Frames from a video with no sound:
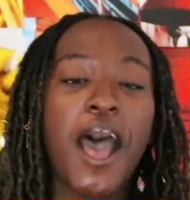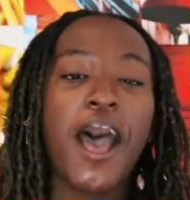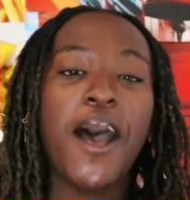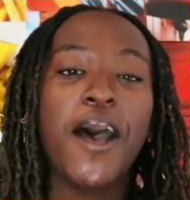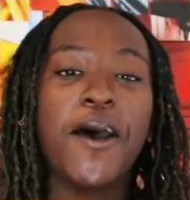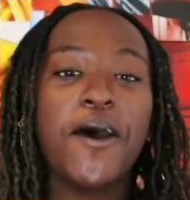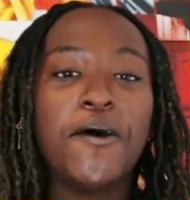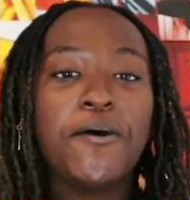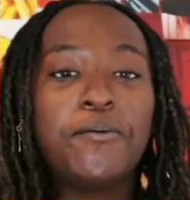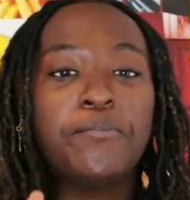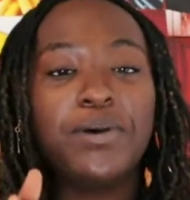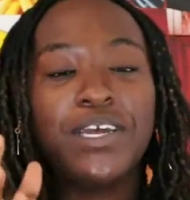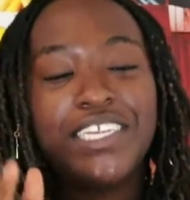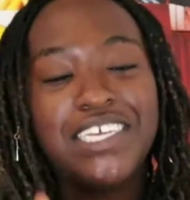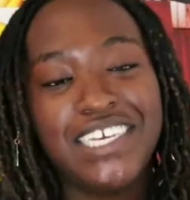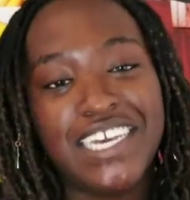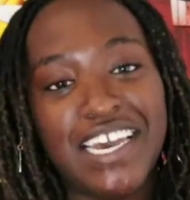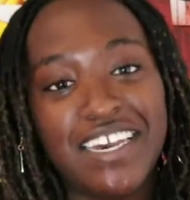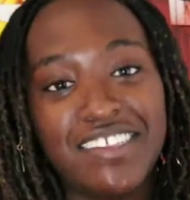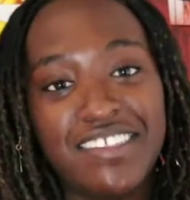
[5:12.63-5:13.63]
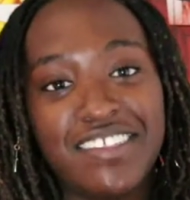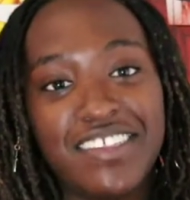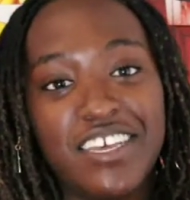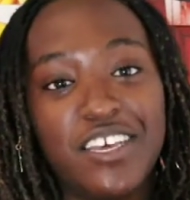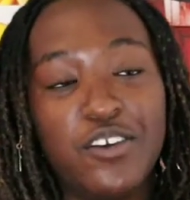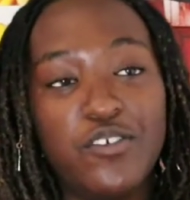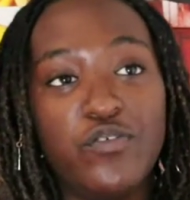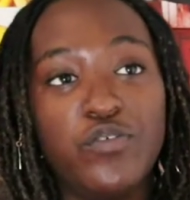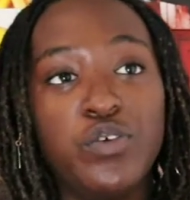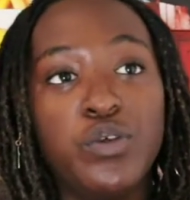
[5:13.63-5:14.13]
But
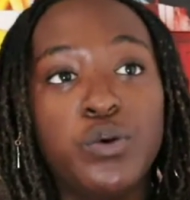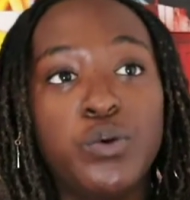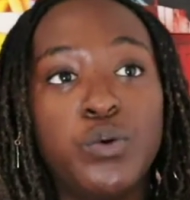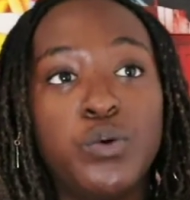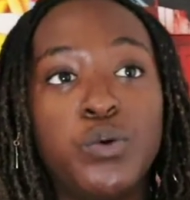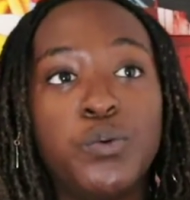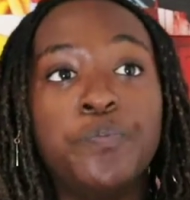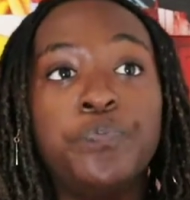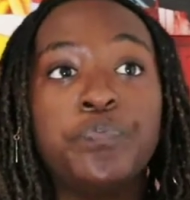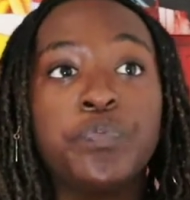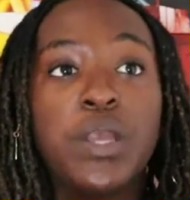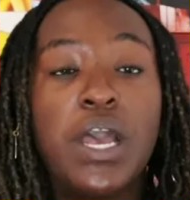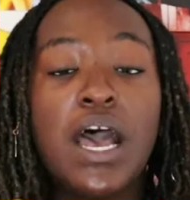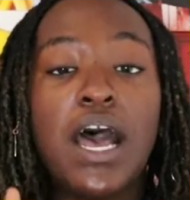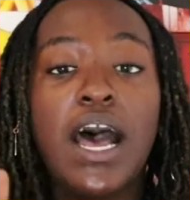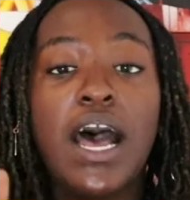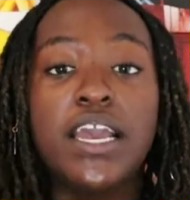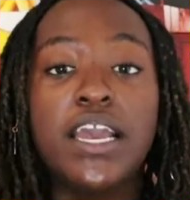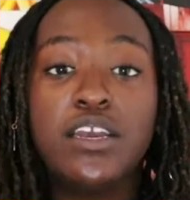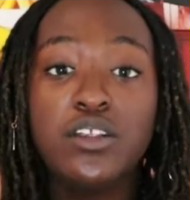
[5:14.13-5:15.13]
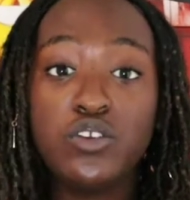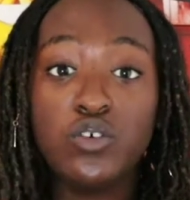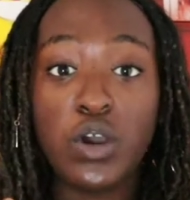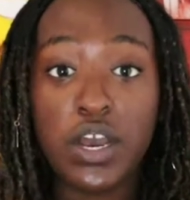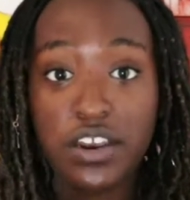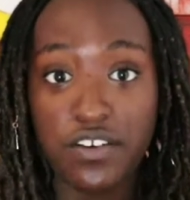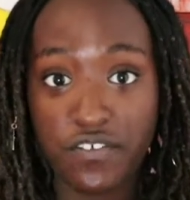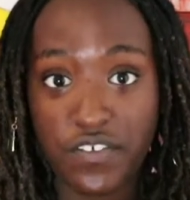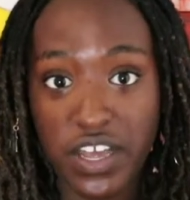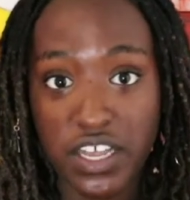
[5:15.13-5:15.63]
yes, if you
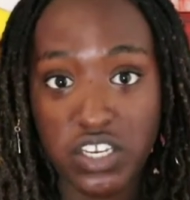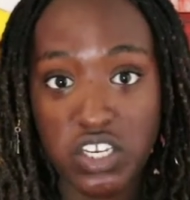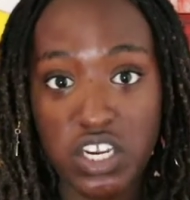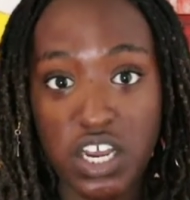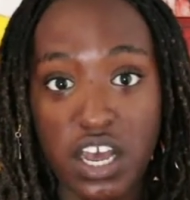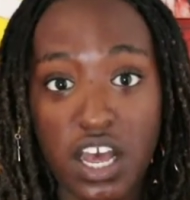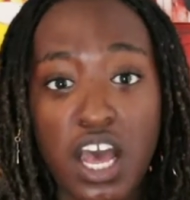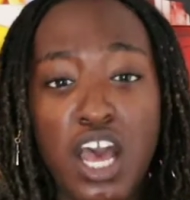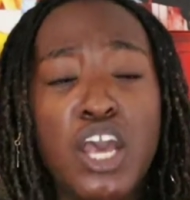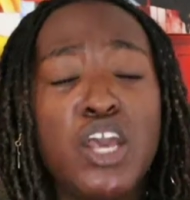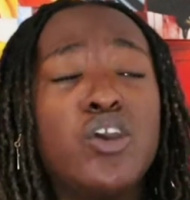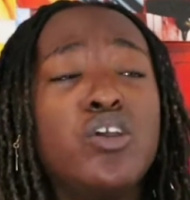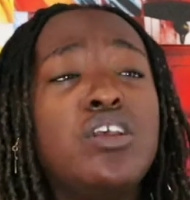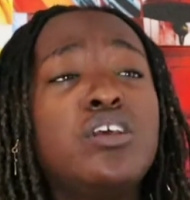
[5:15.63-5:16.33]
into adventure,